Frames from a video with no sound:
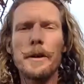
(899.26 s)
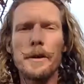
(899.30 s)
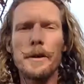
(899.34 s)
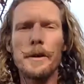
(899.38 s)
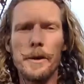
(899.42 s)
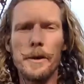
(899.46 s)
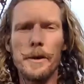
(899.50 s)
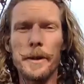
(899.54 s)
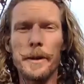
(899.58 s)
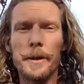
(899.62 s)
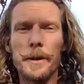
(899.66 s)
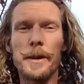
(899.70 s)

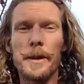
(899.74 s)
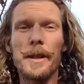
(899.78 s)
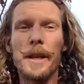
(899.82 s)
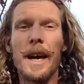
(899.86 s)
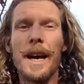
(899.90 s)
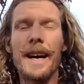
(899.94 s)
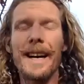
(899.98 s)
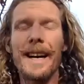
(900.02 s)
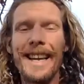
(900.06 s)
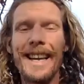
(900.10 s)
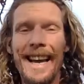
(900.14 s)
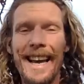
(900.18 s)
truth
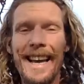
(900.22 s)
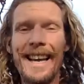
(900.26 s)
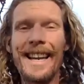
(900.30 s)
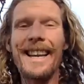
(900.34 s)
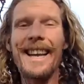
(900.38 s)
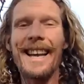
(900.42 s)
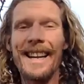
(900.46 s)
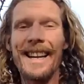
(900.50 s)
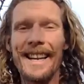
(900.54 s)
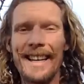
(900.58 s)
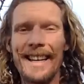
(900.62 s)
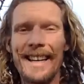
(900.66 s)
again
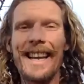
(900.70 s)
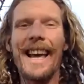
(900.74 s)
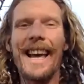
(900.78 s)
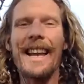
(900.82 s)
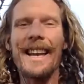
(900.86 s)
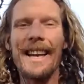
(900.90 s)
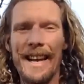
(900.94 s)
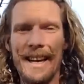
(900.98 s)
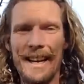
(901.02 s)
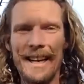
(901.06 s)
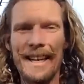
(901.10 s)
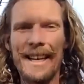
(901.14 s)
and
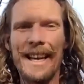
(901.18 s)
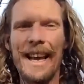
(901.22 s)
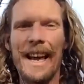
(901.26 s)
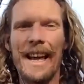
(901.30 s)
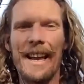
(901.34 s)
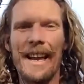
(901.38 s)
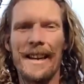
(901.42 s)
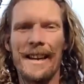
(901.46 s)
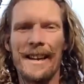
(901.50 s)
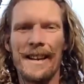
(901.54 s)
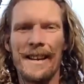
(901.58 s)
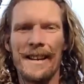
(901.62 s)
again and again.